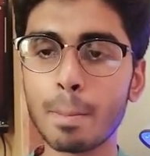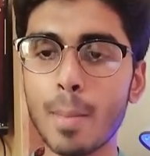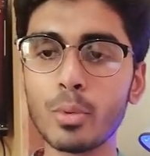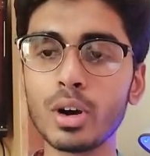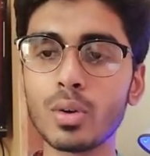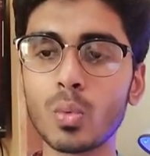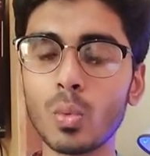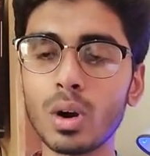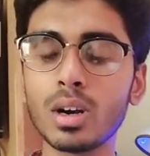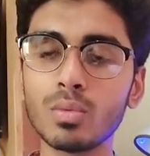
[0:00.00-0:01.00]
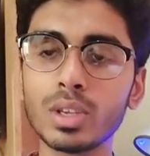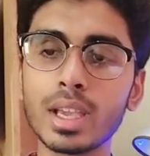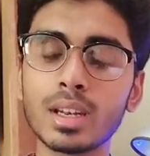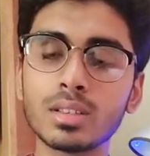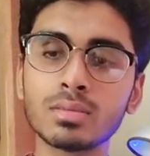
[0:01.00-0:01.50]
popular word, we
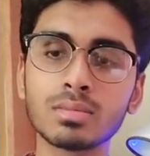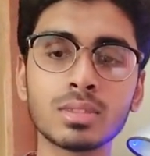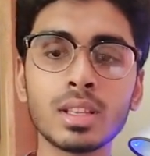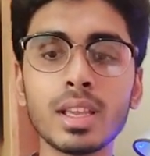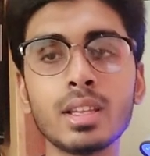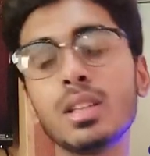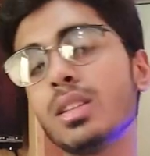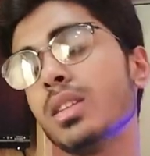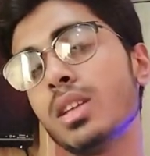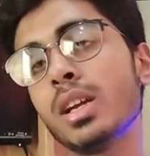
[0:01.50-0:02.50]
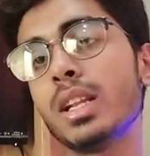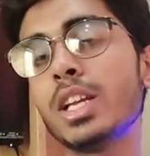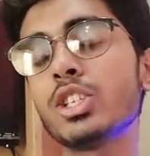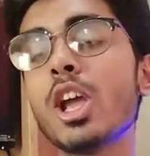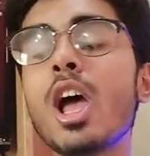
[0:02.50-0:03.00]
can say in
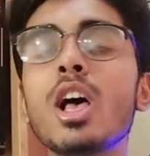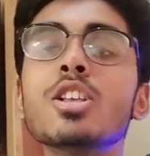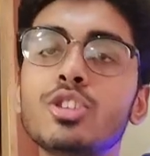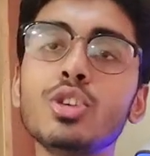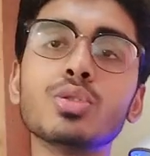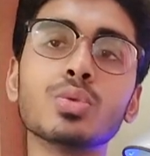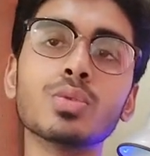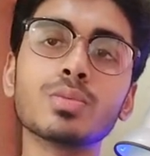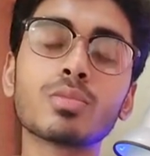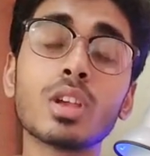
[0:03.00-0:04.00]
English, see you soon.